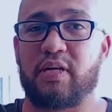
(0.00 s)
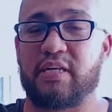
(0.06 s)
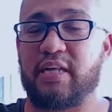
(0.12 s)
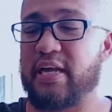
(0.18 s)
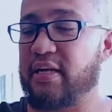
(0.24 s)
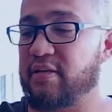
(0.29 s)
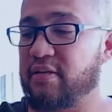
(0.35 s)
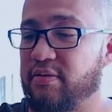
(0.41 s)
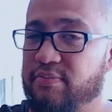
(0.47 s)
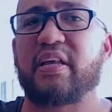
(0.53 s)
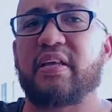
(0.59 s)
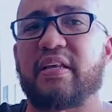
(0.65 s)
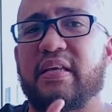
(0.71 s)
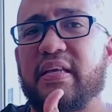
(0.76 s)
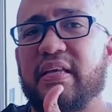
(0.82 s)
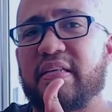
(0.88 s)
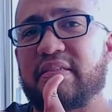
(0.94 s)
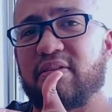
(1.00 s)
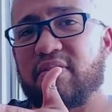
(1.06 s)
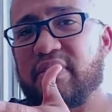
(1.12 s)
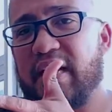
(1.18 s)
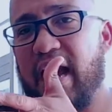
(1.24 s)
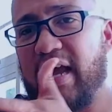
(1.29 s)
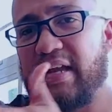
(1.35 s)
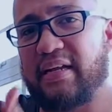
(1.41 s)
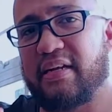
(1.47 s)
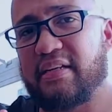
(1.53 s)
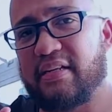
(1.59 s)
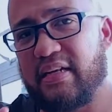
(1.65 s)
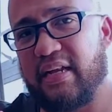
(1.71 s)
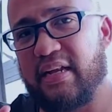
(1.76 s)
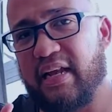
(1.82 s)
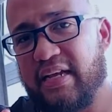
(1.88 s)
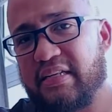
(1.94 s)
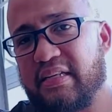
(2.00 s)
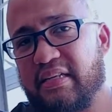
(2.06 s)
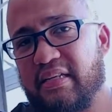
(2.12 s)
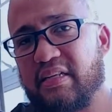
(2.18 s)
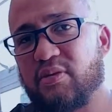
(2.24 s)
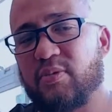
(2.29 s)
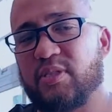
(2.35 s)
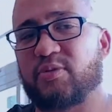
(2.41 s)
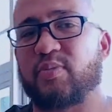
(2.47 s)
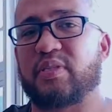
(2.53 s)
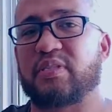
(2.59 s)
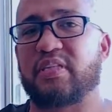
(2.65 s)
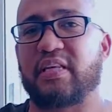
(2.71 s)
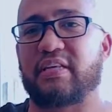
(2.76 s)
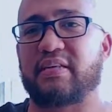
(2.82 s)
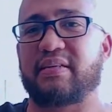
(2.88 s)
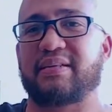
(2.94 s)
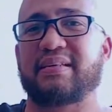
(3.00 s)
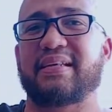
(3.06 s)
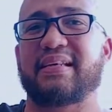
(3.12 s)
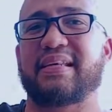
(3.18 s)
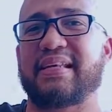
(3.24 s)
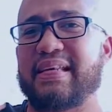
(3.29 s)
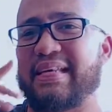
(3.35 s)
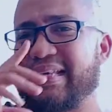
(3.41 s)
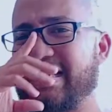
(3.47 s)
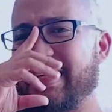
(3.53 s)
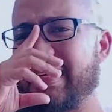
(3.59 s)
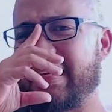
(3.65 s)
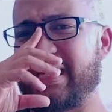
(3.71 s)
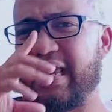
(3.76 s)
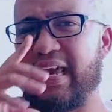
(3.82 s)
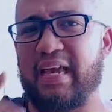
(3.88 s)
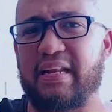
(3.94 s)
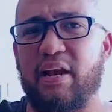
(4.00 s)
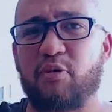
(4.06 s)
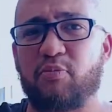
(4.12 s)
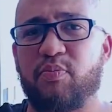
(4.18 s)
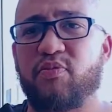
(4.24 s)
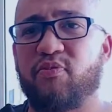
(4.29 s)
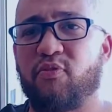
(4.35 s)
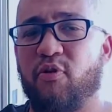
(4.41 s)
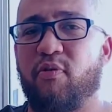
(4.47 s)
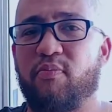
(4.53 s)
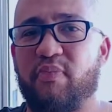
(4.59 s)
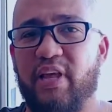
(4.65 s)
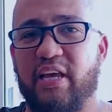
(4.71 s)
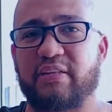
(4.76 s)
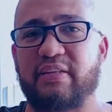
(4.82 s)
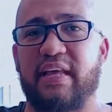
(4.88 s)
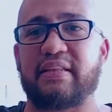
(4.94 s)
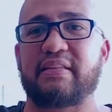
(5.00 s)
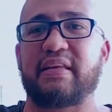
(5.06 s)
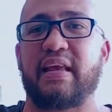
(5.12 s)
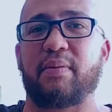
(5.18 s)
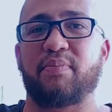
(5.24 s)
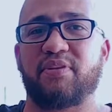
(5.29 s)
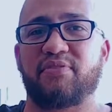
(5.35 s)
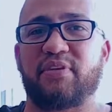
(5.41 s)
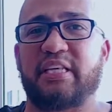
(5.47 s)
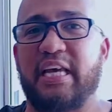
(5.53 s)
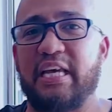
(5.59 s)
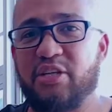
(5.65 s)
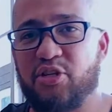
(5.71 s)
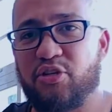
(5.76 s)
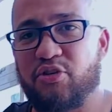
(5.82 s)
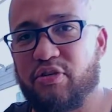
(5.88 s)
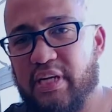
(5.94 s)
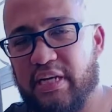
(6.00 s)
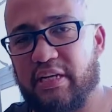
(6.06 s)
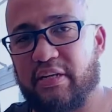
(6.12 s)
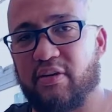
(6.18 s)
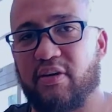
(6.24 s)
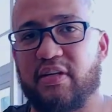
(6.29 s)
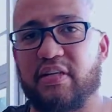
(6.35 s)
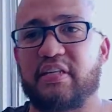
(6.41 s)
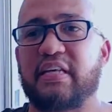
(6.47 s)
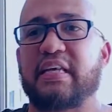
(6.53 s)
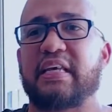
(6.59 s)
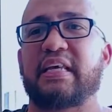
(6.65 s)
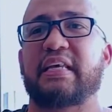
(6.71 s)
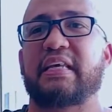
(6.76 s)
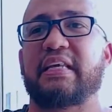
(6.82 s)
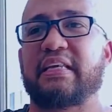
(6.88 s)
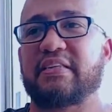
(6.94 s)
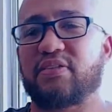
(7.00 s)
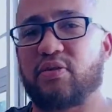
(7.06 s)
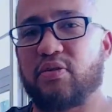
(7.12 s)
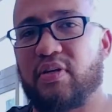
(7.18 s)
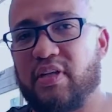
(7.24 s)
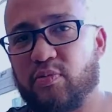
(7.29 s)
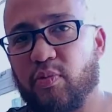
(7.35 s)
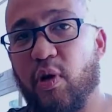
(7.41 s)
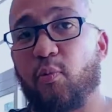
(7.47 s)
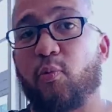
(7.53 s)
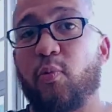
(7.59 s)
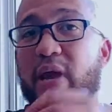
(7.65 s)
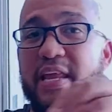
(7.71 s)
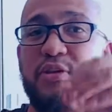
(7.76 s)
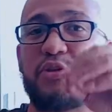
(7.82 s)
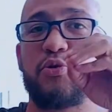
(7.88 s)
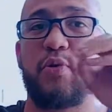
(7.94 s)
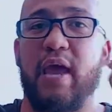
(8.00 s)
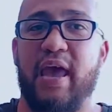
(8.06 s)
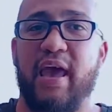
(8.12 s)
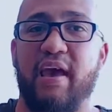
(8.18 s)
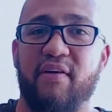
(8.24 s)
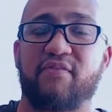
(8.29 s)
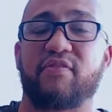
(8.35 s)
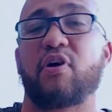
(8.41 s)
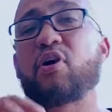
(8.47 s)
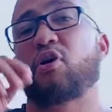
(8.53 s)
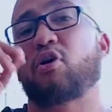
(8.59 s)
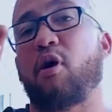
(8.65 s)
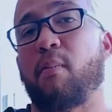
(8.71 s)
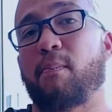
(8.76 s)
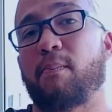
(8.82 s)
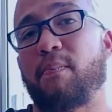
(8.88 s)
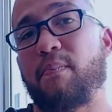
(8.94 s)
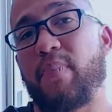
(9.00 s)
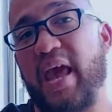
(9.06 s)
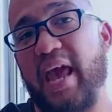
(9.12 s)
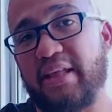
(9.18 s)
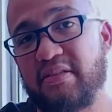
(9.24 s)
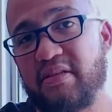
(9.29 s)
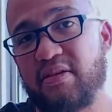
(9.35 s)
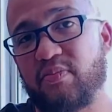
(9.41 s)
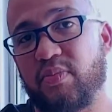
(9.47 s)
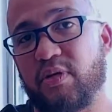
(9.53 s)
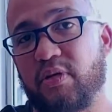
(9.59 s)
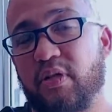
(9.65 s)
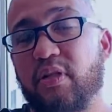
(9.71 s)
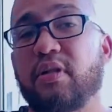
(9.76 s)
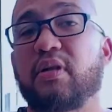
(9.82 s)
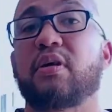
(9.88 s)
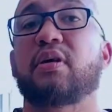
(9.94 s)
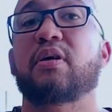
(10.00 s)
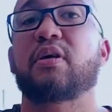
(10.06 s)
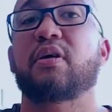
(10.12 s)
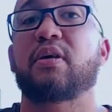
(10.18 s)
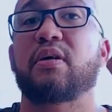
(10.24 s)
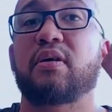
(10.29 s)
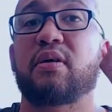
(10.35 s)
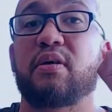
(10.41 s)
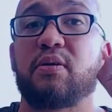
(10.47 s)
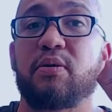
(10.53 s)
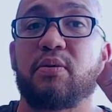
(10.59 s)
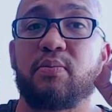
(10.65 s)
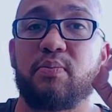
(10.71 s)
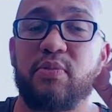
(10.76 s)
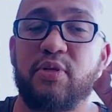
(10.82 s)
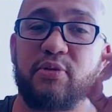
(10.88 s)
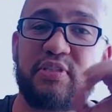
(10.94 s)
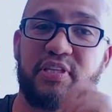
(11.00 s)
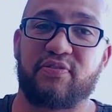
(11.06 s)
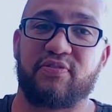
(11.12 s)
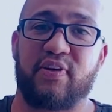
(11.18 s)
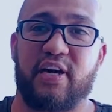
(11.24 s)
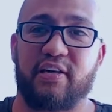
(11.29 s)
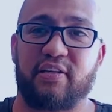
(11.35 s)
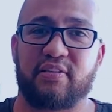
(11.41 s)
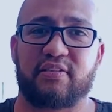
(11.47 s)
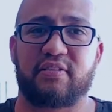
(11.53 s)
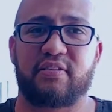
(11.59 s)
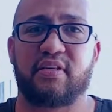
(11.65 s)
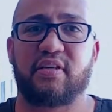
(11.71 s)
DAC. 990 kilobits per second can outperform that, and the amplification you're getting on it is good as well when you have compatible music files.